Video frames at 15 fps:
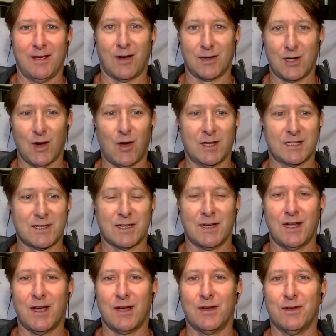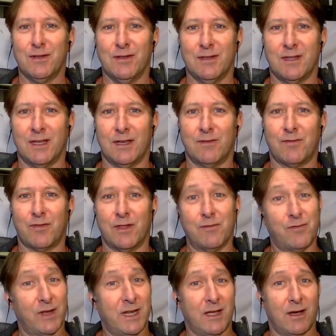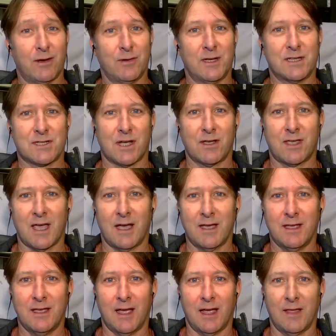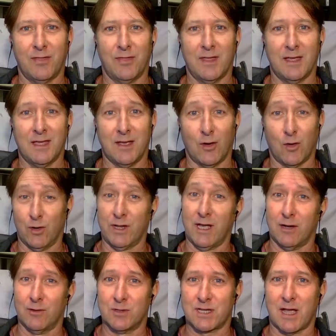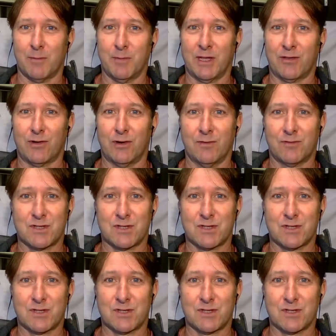I'd like to know if the video is okay and the audio is coming through.